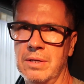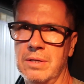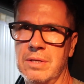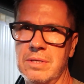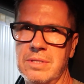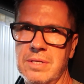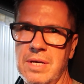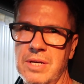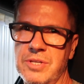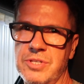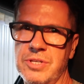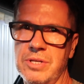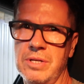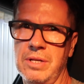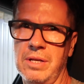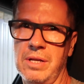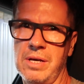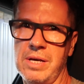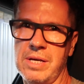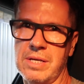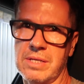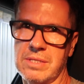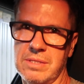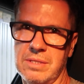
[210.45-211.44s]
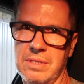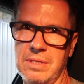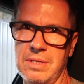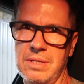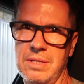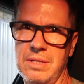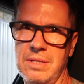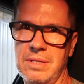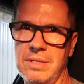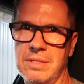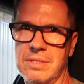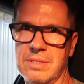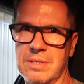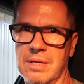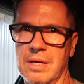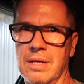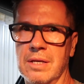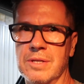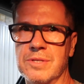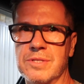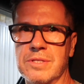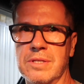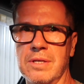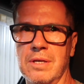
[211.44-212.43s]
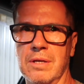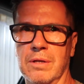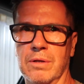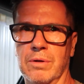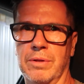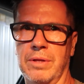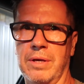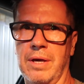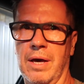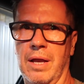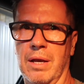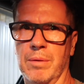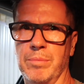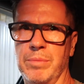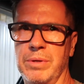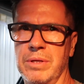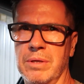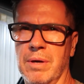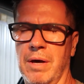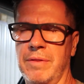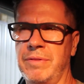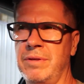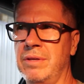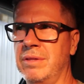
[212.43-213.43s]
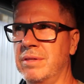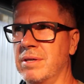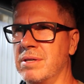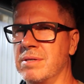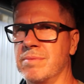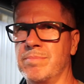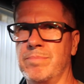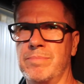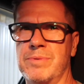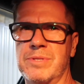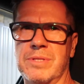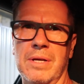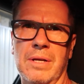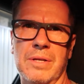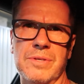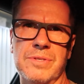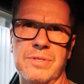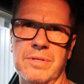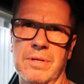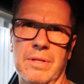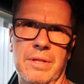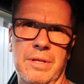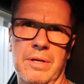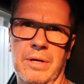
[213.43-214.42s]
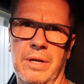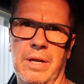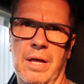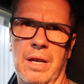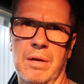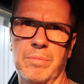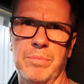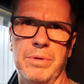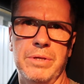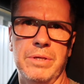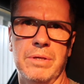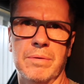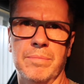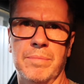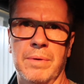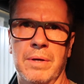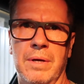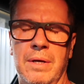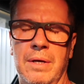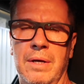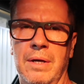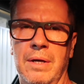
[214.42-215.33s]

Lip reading: Natasha likes the stainless steel or the aluminium. I think they're stainless steel, they're not aluminium.